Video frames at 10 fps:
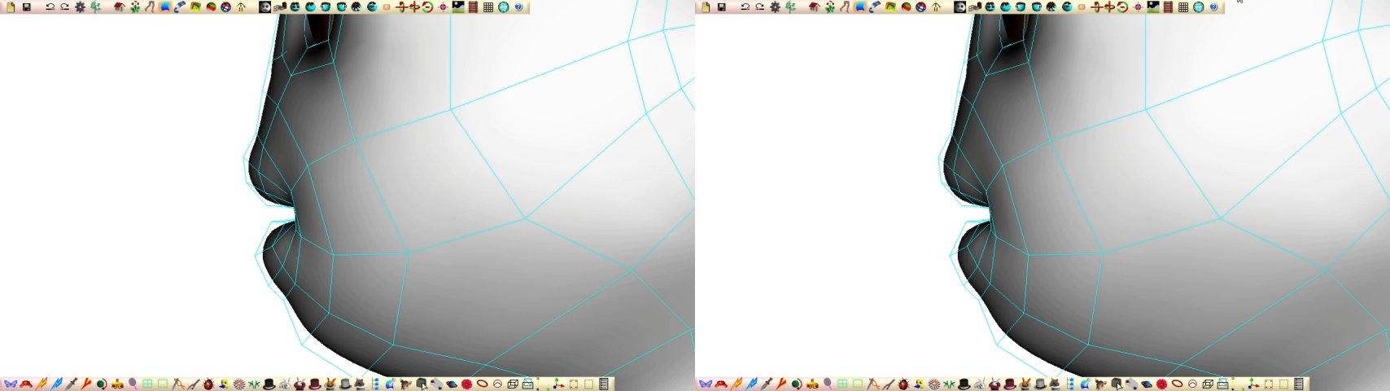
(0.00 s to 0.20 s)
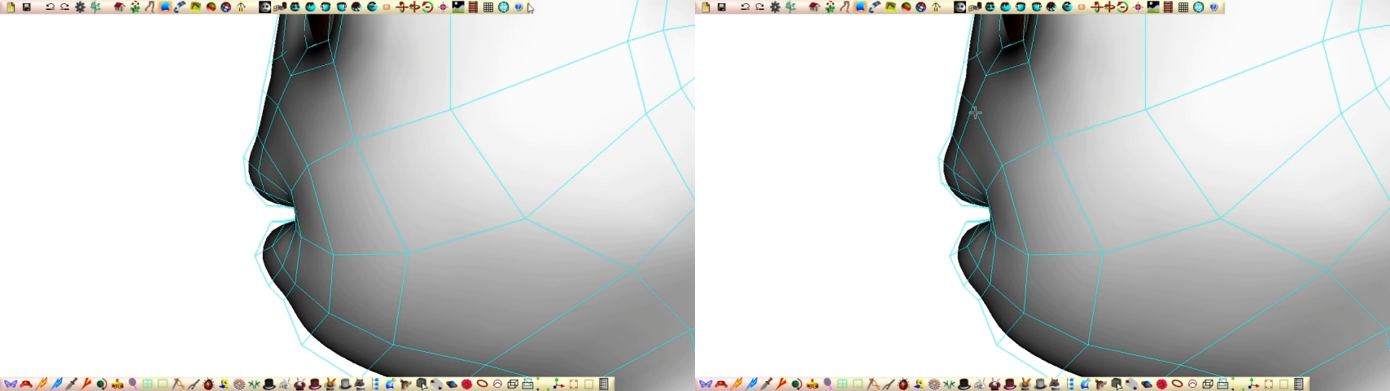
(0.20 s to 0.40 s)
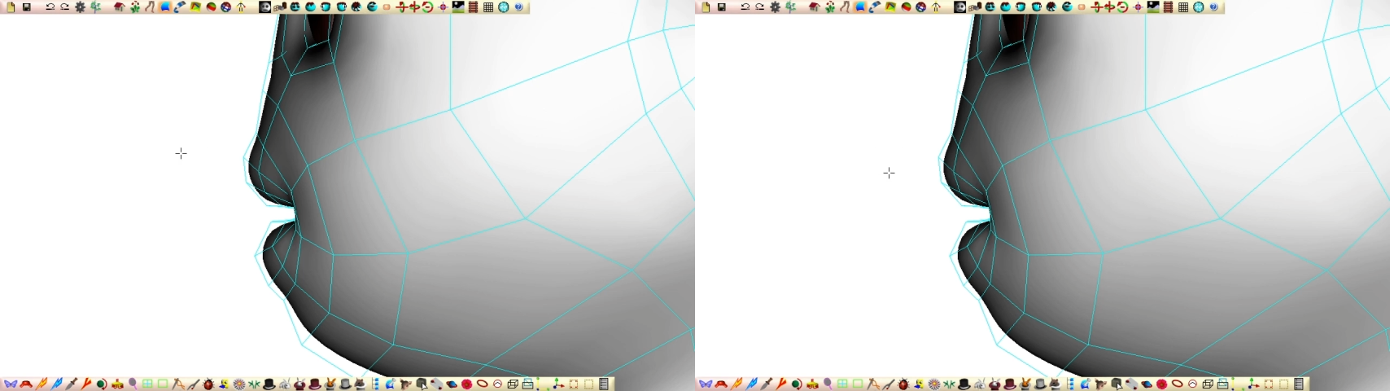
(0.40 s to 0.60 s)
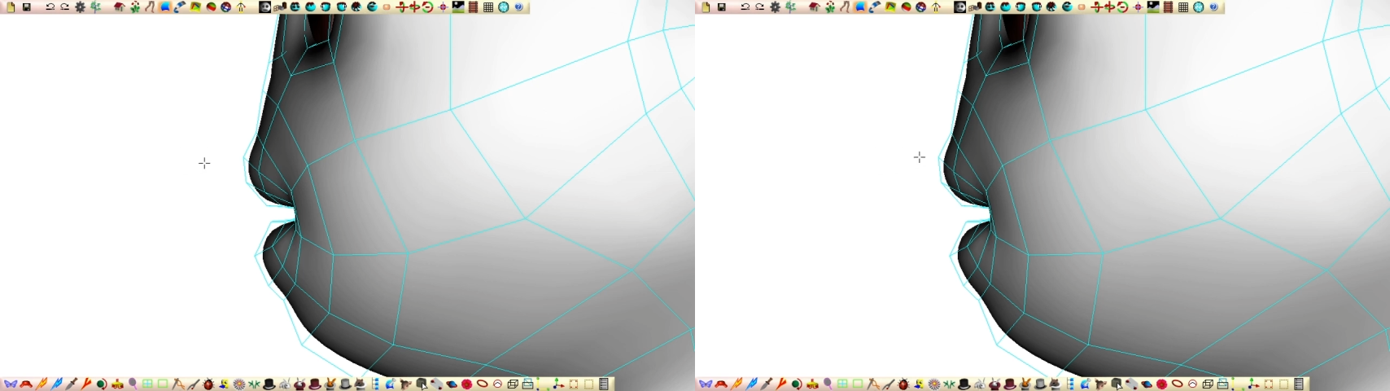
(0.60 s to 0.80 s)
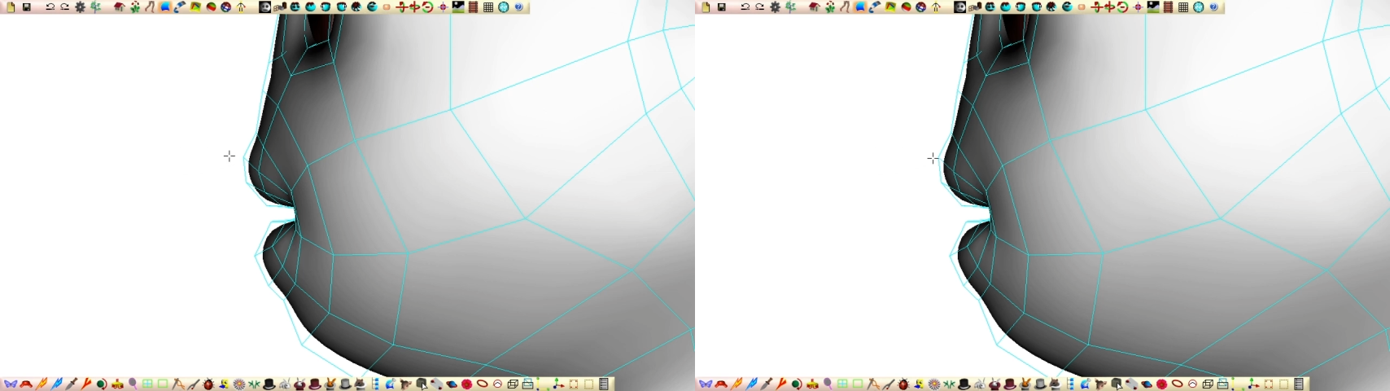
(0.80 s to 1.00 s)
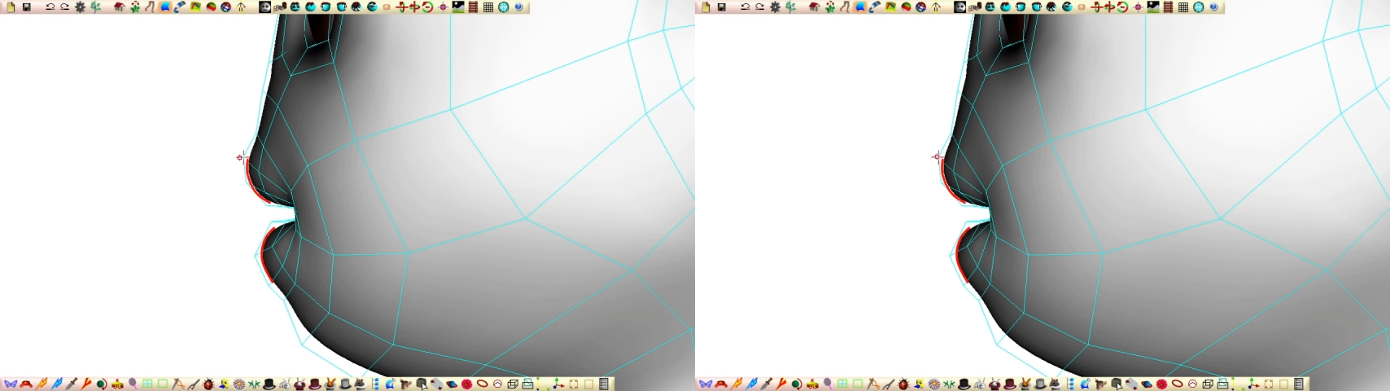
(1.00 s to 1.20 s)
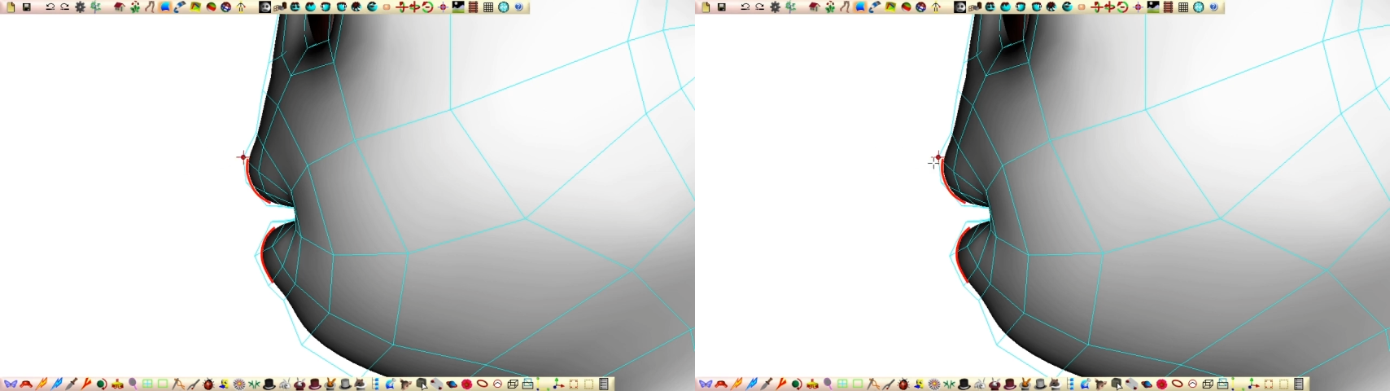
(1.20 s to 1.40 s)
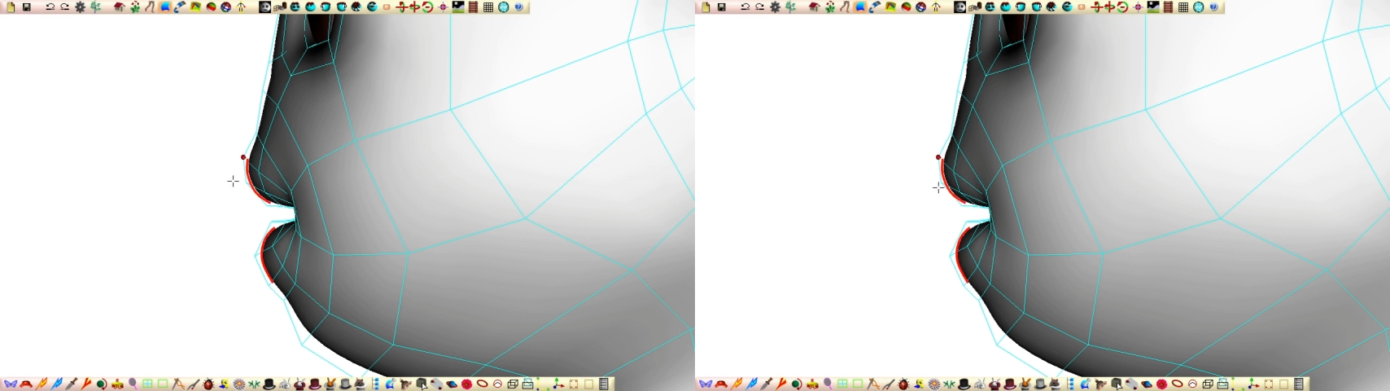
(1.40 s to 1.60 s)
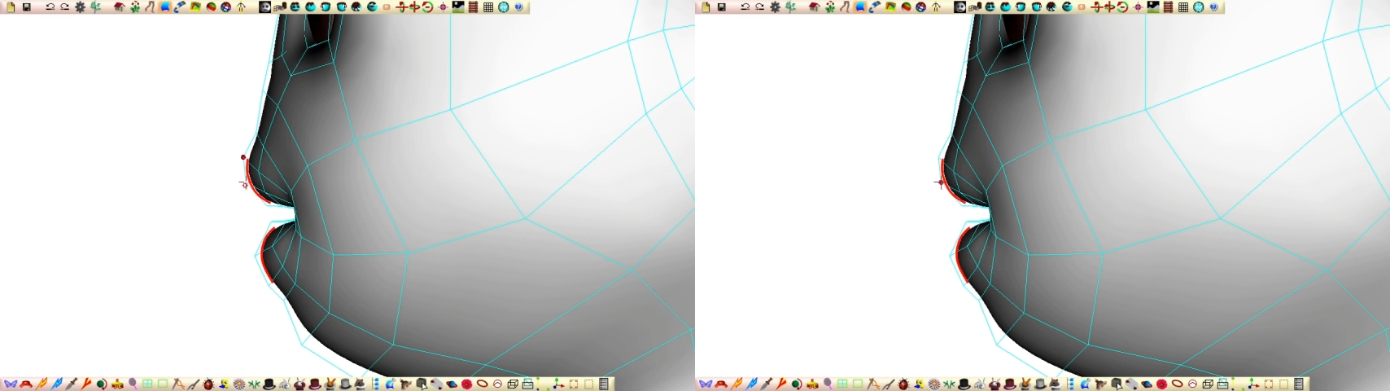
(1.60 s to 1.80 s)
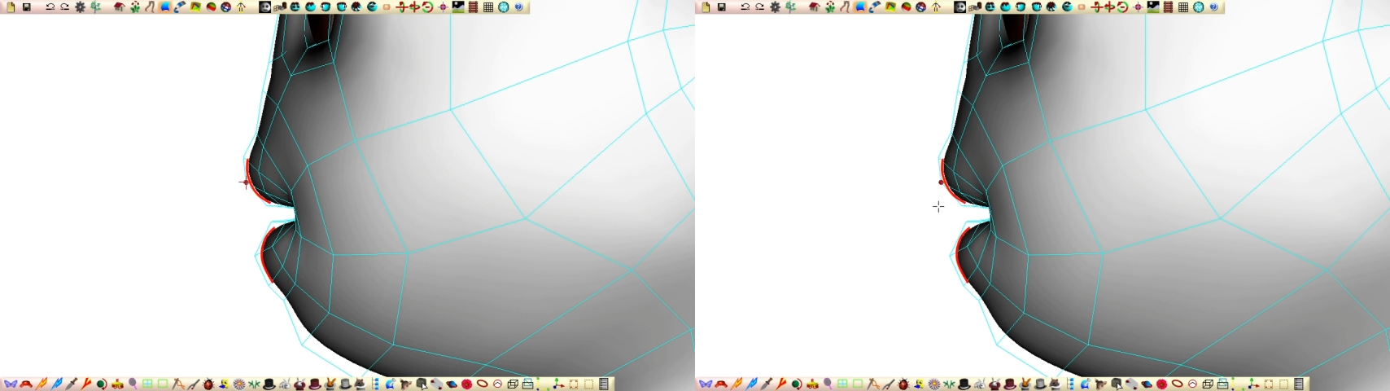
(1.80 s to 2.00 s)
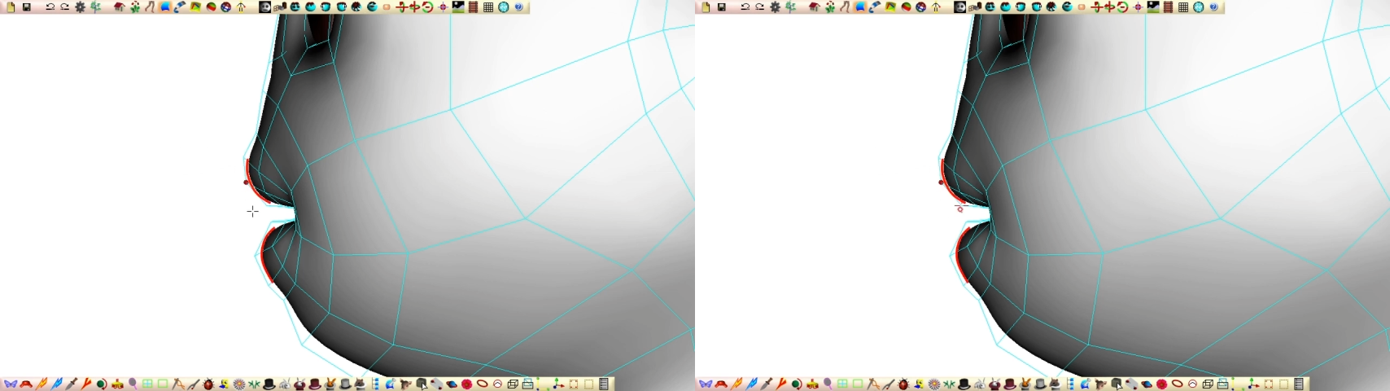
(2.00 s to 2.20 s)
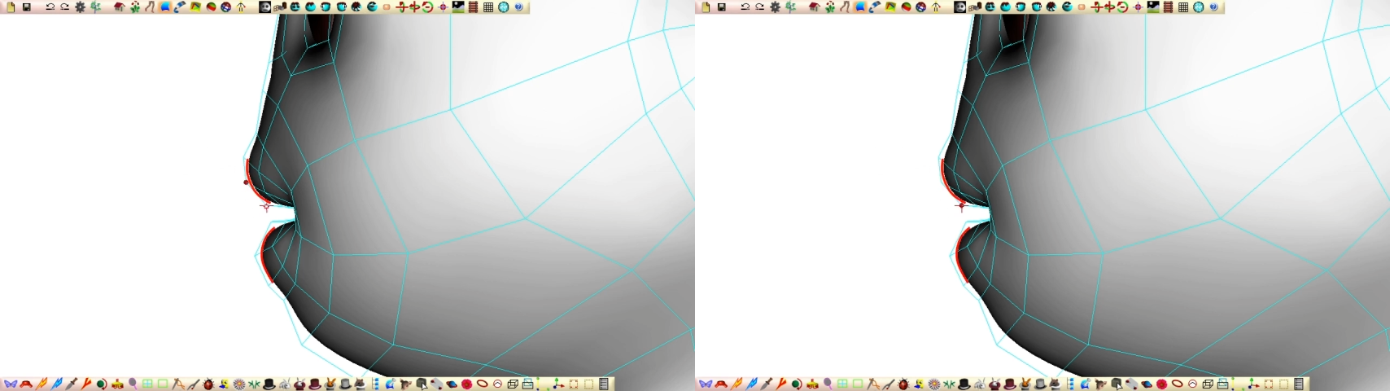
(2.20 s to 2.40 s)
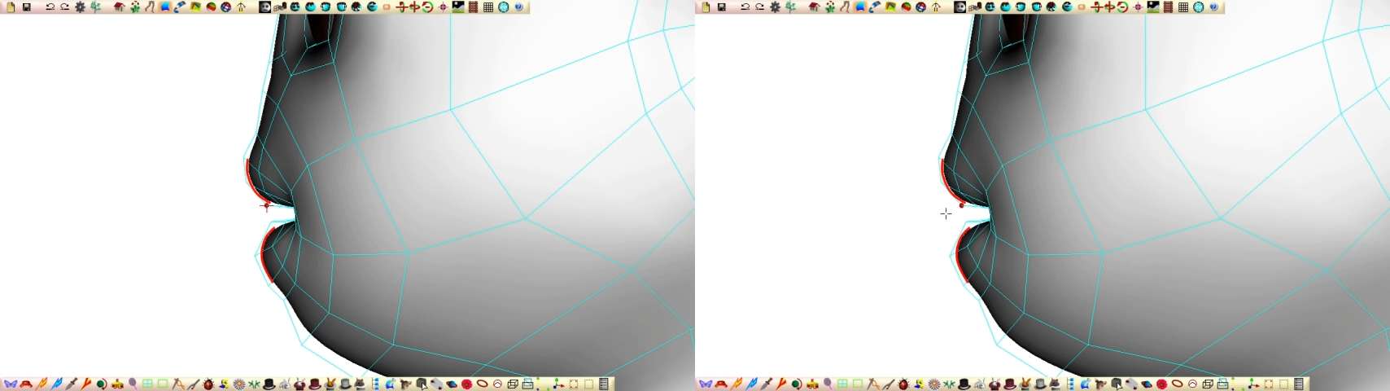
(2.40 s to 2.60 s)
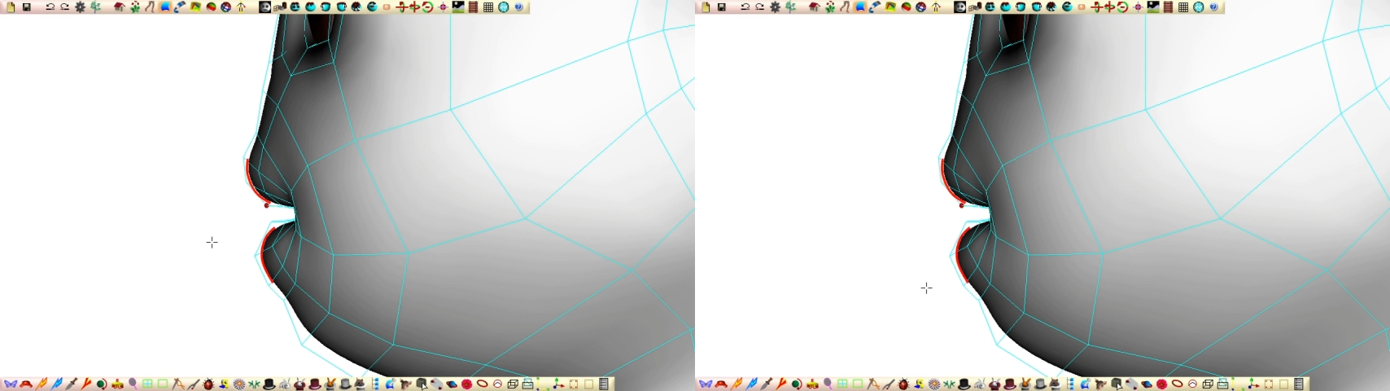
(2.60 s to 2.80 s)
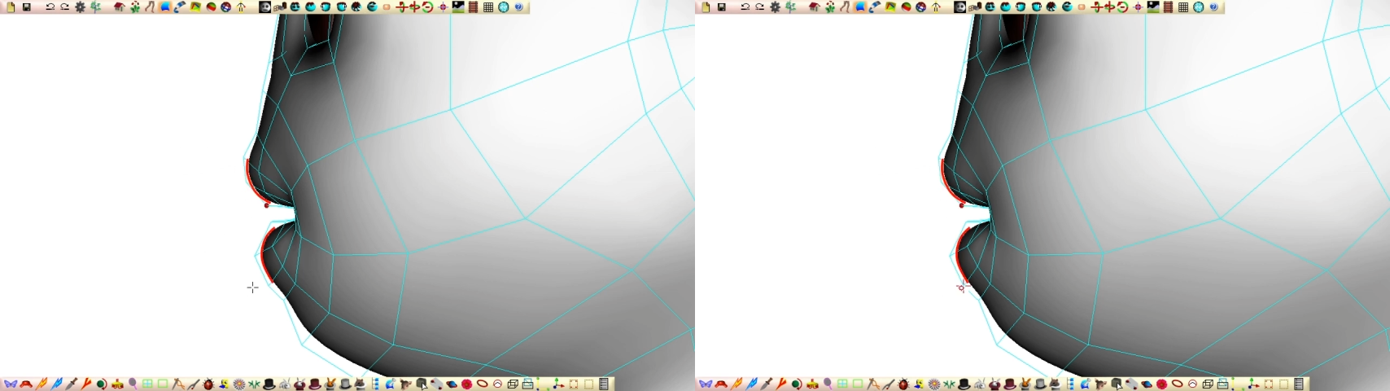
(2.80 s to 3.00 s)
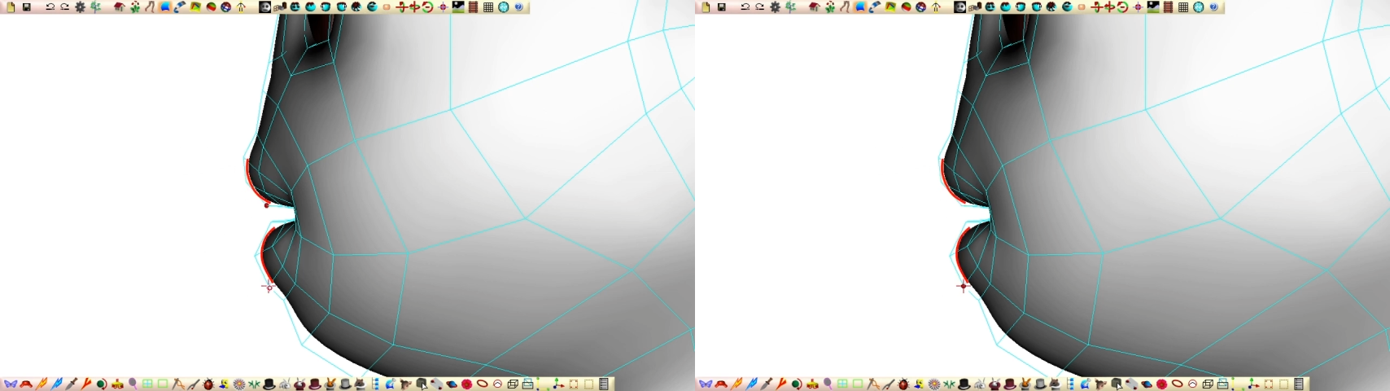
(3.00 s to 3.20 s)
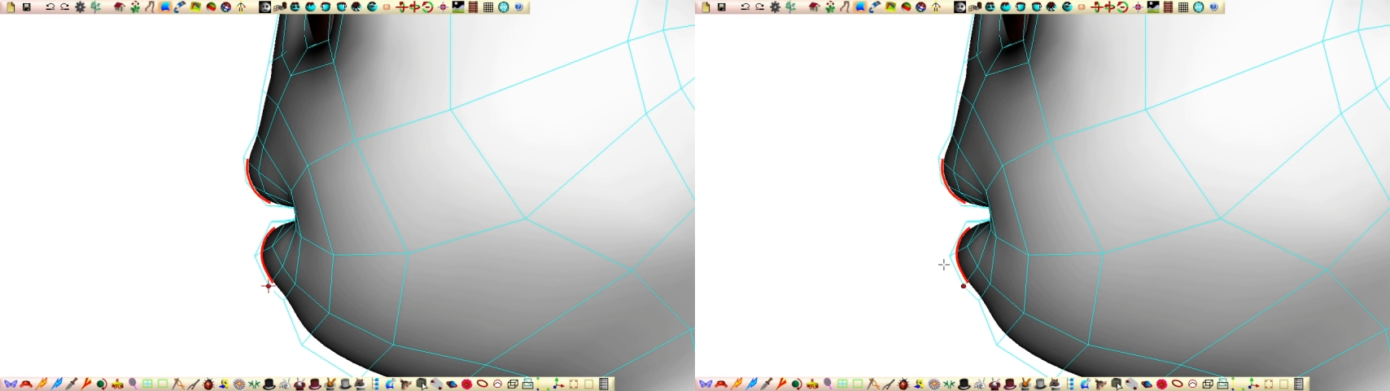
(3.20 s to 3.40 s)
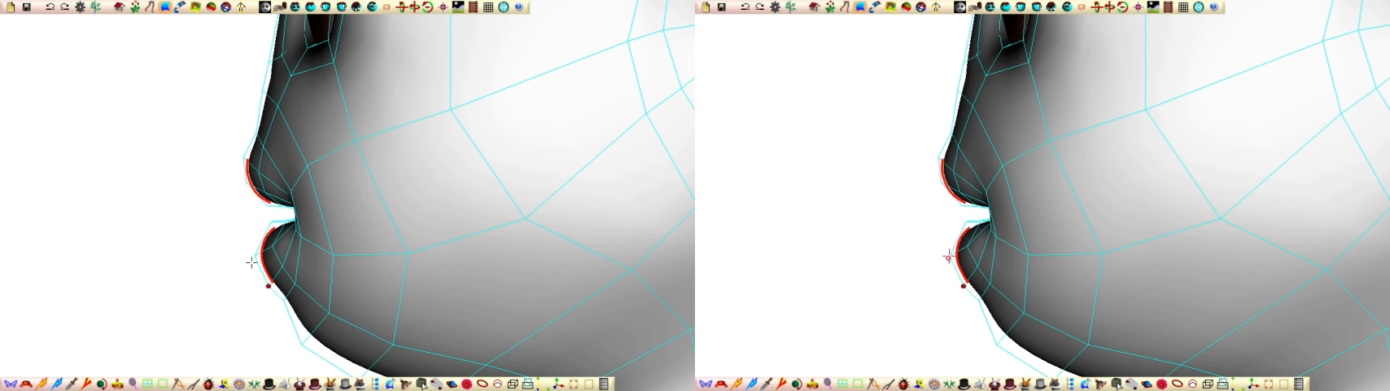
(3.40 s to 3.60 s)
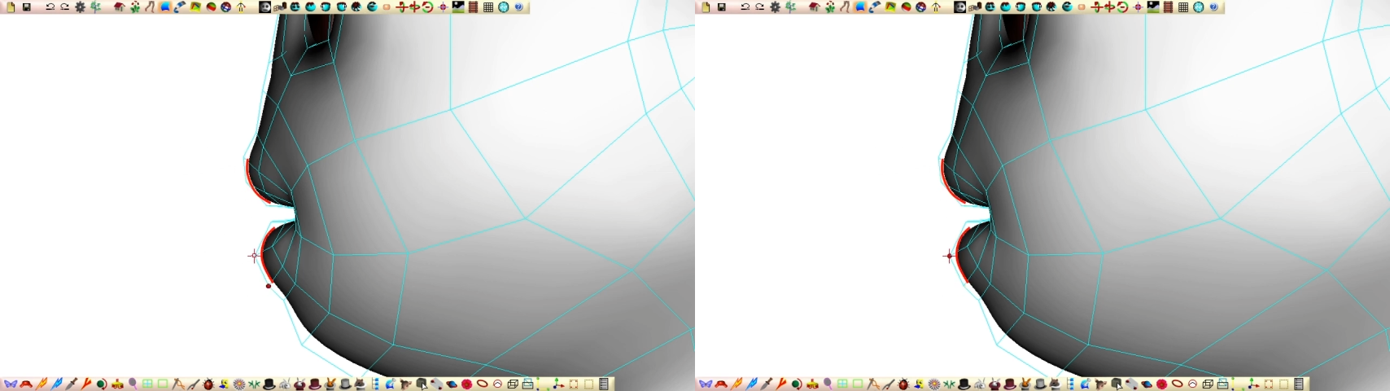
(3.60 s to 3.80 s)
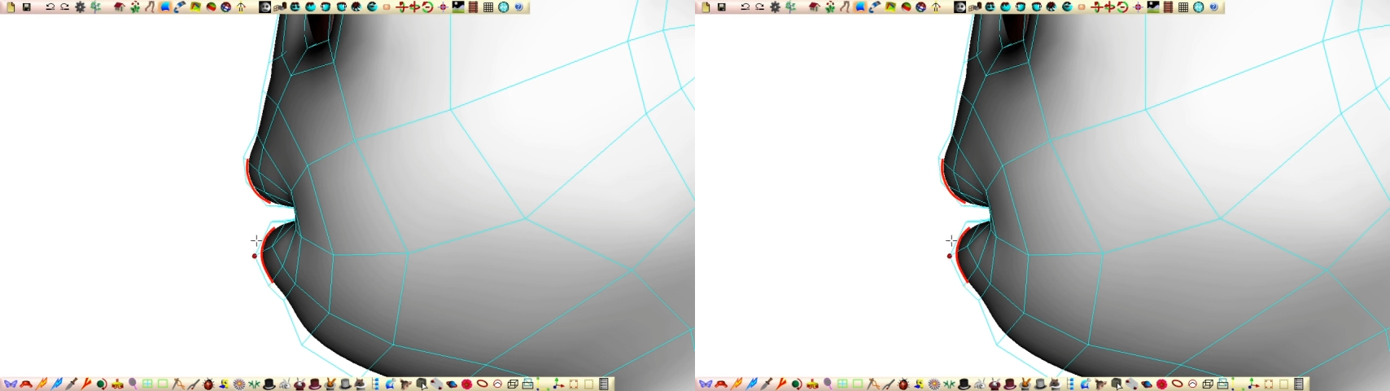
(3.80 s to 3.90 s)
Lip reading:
[unreadable: no face in view]